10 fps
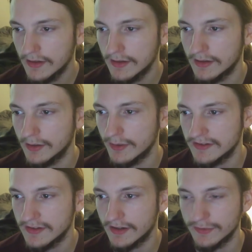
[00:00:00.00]
It always
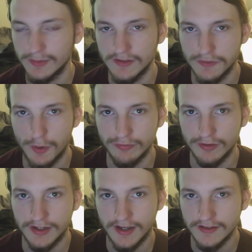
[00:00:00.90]
sucks when it's
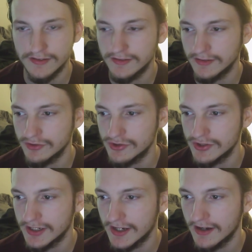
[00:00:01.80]
overcast and
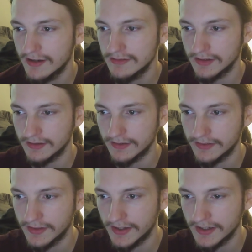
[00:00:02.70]
shitty out, and the
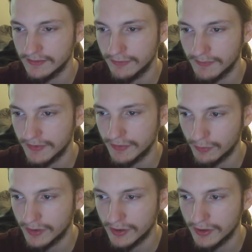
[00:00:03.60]
light from this
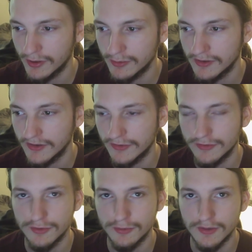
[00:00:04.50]
window doesn't
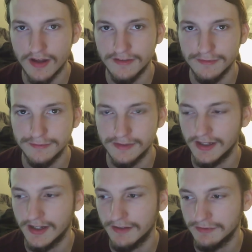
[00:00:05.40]
do enough, and I
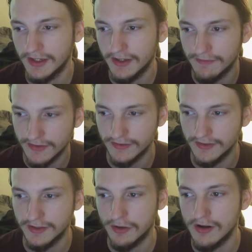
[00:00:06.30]
have to have this
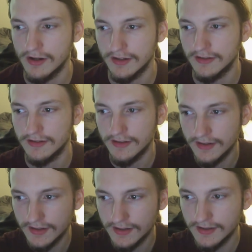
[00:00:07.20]
light on, and
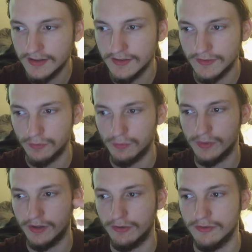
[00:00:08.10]
it's a
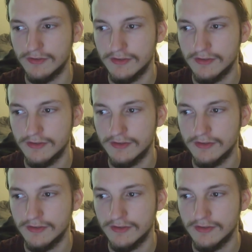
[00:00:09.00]
weird.